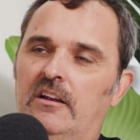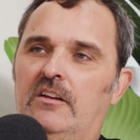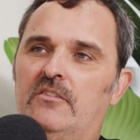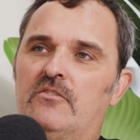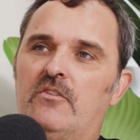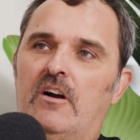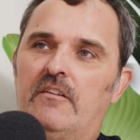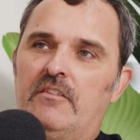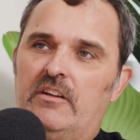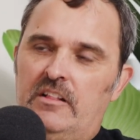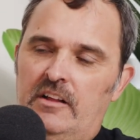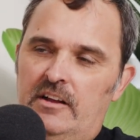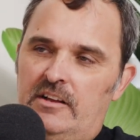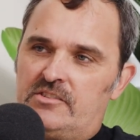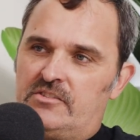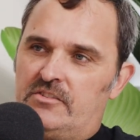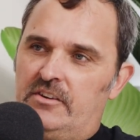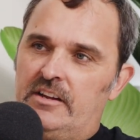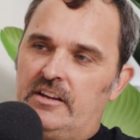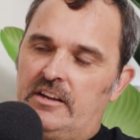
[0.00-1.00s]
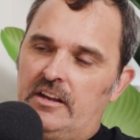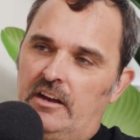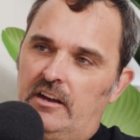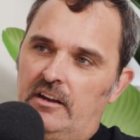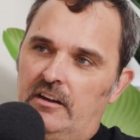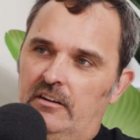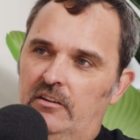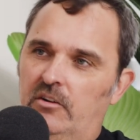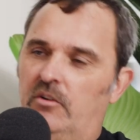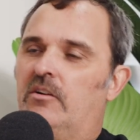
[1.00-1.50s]
You can drive a Class 3
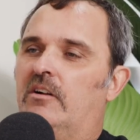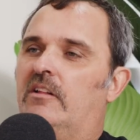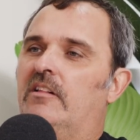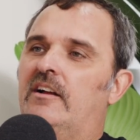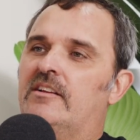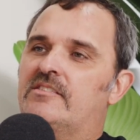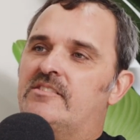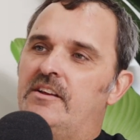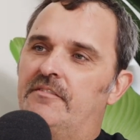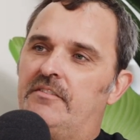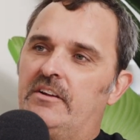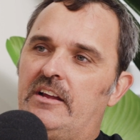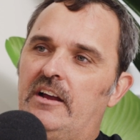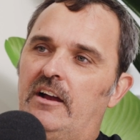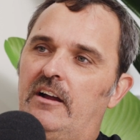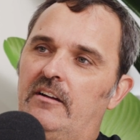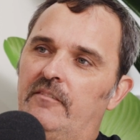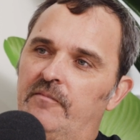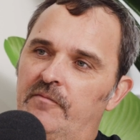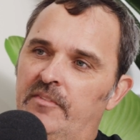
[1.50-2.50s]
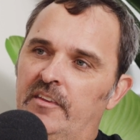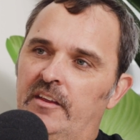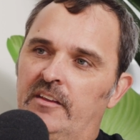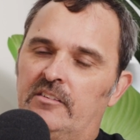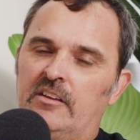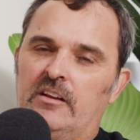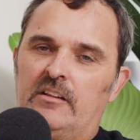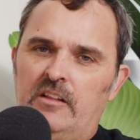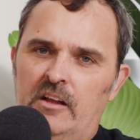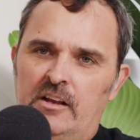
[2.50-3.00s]
car or a Class 7 car.
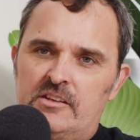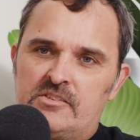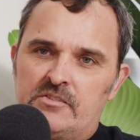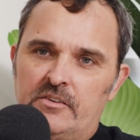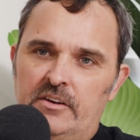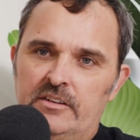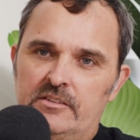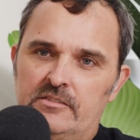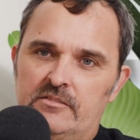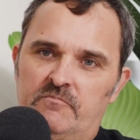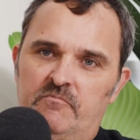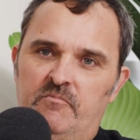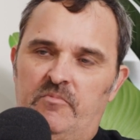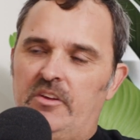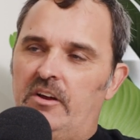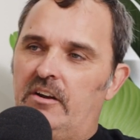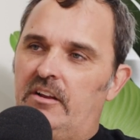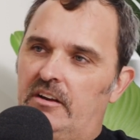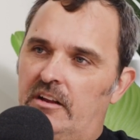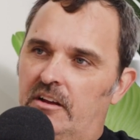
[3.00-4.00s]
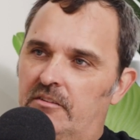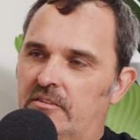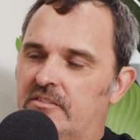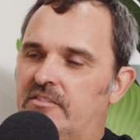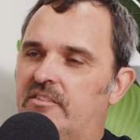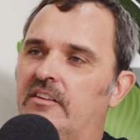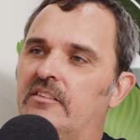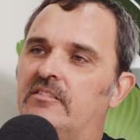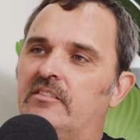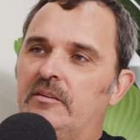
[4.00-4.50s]
So Class 3's
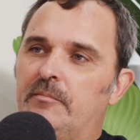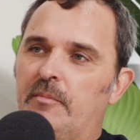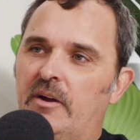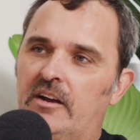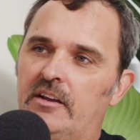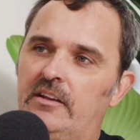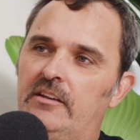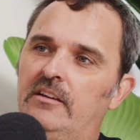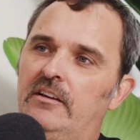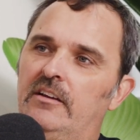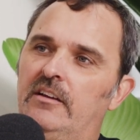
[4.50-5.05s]
1,300cc buggy.